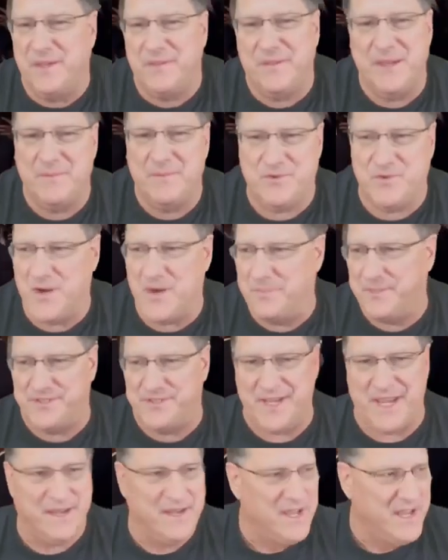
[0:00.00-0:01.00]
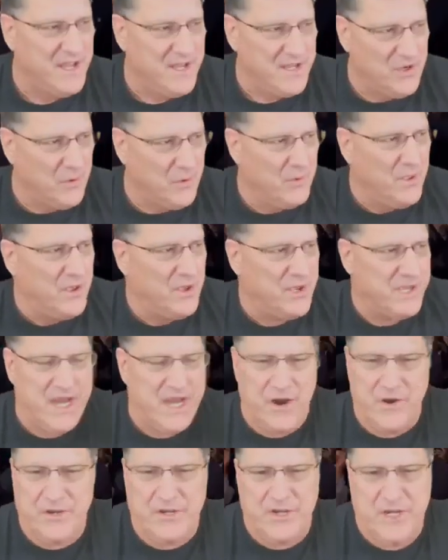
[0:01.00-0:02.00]
the other thing Trump is saying,
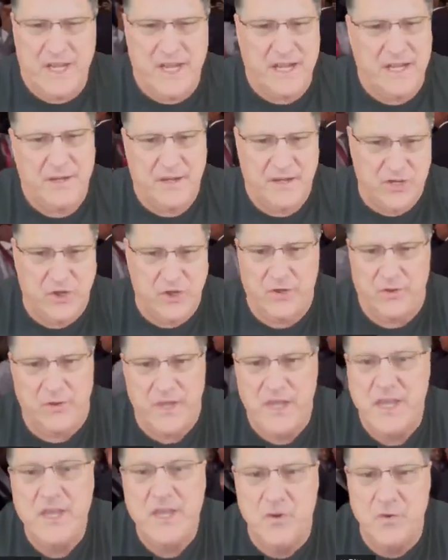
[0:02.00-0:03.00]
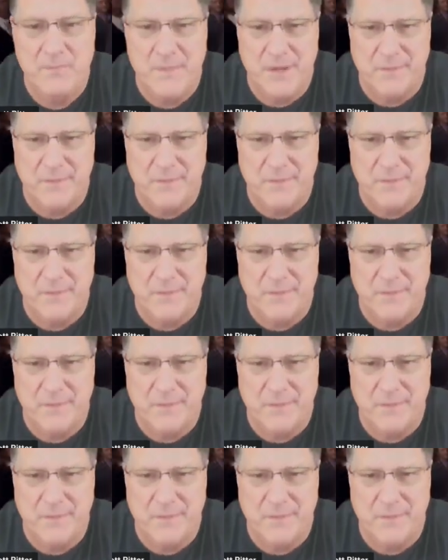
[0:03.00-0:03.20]
guaranteed EU